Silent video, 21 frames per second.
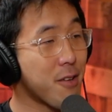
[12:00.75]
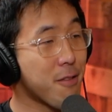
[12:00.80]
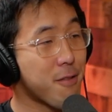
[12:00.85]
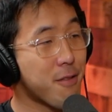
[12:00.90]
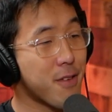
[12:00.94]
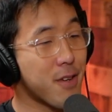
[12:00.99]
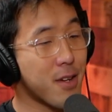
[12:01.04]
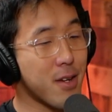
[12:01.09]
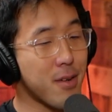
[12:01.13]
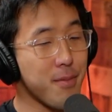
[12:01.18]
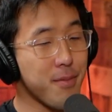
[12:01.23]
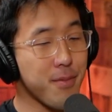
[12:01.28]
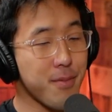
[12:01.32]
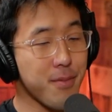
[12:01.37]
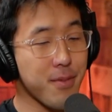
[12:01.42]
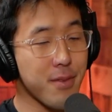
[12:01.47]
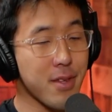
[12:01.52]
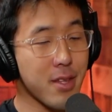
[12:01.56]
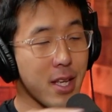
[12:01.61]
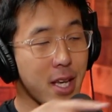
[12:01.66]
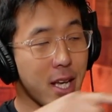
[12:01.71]
from
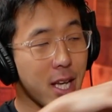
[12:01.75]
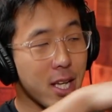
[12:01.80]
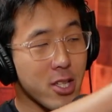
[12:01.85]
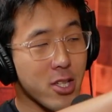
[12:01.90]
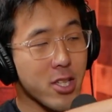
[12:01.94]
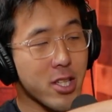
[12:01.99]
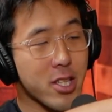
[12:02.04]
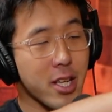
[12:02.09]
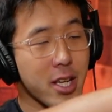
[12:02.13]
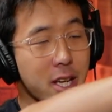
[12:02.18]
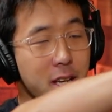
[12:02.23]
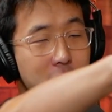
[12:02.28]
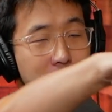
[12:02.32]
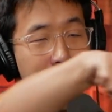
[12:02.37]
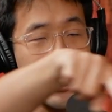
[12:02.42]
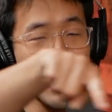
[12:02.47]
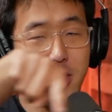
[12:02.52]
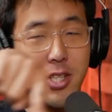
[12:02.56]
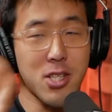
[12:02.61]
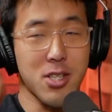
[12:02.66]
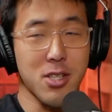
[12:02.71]
edge to
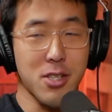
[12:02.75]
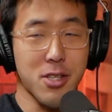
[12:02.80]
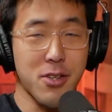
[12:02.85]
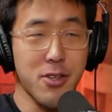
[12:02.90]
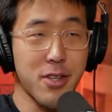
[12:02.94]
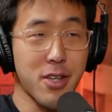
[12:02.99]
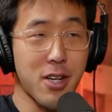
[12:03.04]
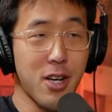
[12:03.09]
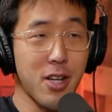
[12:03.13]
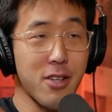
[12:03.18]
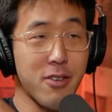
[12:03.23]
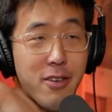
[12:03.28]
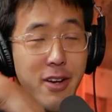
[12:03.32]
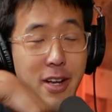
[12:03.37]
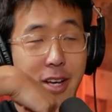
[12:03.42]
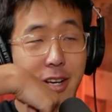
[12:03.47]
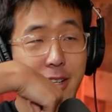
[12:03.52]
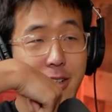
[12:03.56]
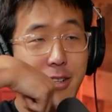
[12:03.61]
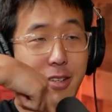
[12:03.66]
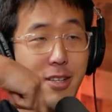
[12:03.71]
edge just going all
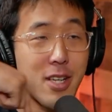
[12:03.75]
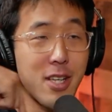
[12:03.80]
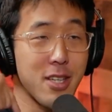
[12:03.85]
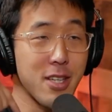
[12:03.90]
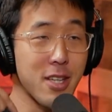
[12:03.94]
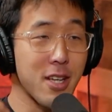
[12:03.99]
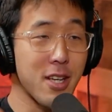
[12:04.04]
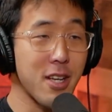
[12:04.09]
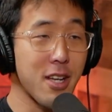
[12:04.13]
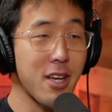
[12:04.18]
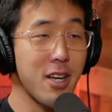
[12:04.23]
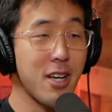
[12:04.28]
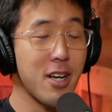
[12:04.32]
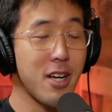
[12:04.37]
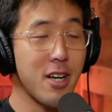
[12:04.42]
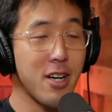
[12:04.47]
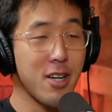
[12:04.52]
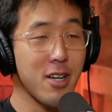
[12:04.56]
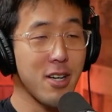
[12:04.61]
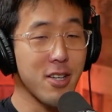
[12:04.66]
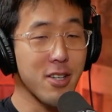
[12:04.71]
around and then
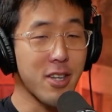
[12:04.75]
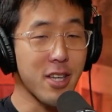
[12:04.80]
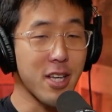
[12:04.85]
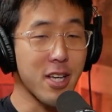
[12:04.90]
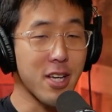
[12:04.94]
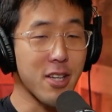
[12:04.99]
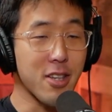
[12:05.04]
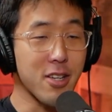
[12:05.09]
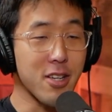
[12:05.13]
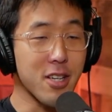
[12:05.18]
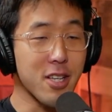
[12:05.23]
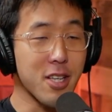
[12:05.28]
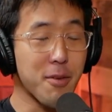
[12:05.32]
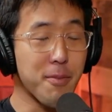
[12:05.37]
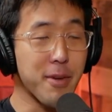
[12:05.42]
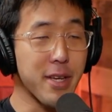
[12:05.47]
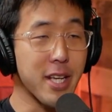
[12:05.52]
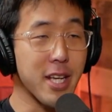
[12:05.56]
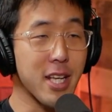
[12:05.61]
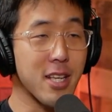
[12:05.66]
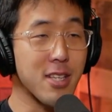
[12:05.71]
all the other
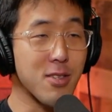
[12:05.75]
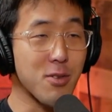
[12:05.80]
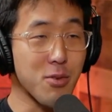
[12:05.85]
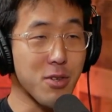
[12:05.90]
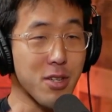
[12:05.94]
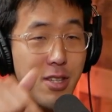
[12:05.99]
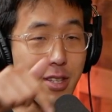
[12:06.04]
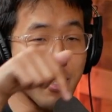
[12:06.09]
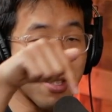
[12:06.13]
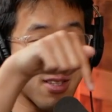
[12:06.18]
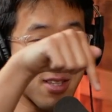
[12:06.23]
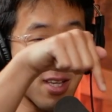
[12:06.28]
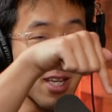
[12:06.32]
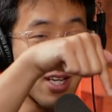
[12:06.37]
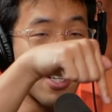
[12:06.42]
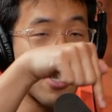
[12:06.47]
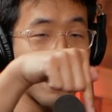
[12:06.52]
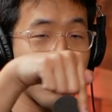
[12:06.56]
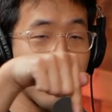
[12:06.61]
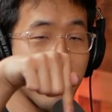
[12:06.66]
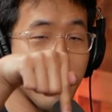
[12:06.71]
comedians were in the
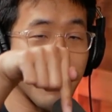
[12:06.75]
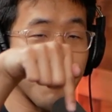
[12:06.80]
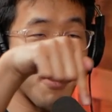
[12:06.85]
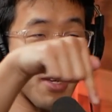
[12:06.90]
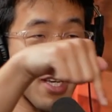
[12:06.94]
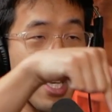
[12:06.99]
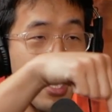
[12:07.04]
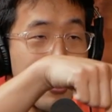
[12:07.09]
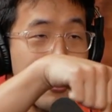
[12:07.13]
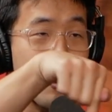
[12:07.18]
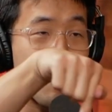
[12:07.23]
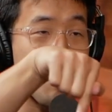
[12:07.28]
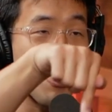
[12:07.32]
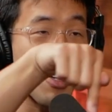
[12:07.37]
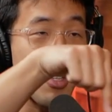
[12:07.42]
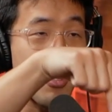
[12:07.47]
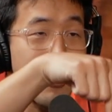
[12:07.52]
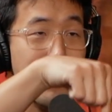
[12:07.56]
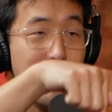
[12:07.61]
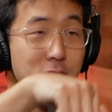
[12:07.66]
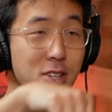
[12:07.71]
center just making a
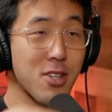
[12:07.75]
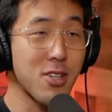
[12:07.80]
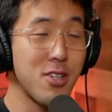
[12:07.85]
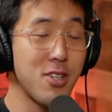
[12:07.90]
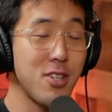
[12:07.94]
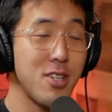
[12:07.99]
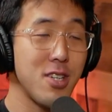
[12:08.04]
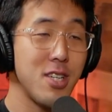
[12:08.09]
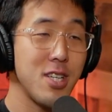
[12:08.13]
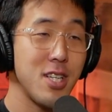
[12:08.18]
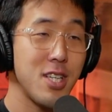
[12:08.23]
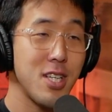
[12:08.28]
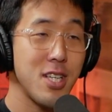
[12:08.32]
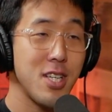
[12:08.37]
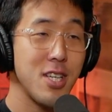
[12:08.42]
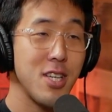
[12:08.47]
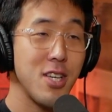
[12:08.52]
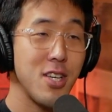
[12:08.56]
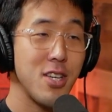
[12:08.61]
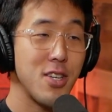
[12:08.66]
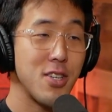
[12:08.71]
small circle
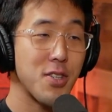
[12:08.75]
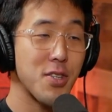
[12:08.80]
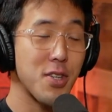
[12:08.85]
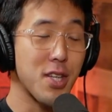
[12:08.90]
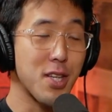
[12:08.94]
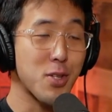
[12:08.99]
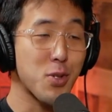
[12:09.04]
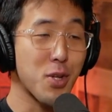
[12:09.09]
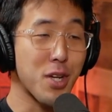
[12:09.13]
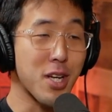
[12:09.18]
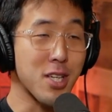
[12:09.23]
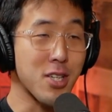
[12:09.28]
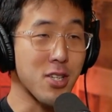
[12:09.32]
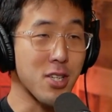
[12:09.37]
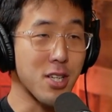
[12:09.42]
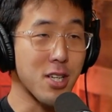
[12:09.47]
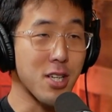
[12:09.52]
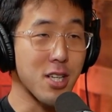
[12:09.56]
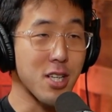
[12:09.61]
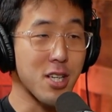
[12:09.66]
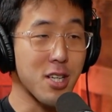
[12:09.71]
so that's what i
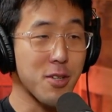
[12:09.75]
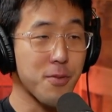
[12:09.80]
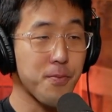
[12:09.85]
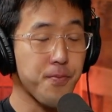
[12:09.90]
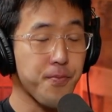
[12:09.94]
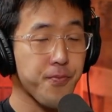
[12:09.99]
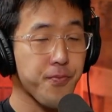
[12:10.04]
should have done